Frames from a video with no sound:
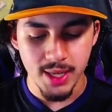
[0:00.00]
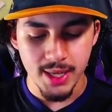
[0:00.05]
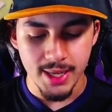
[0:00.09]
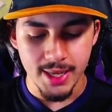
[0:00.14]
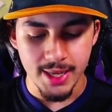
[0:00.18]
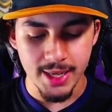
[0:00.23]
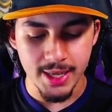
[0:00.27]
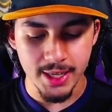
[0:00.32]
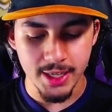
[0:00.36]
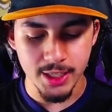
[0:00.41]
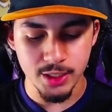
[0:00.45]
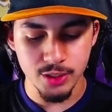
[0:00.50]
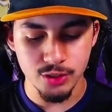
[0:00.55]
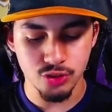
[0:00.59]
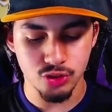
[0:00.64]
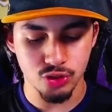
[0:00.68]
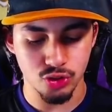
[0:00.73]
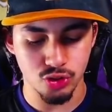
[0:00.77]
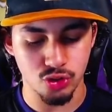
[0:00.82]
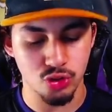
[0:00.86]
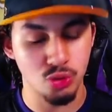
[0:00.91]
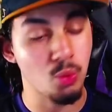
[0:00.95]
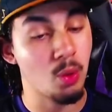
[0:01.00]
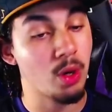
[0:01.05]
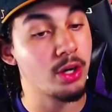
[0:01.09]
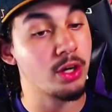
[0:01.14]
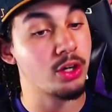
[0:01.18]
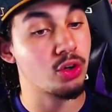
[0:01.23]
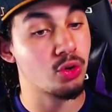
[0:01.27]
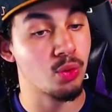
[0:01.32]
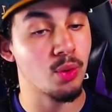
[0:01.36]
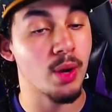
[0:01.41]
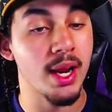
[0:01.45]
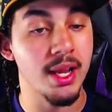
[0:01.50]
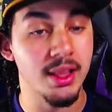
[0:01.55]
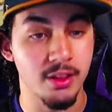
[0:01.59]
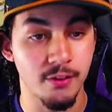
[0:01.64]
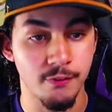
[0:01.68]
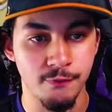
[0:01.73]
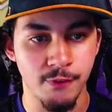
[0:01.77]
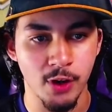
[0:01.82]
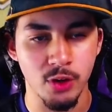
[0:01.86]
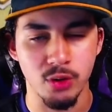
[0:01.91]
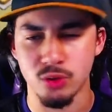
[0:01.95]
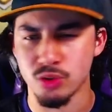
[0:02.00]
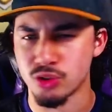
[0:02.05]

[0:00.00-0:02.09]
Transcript: is you want to create the funnel.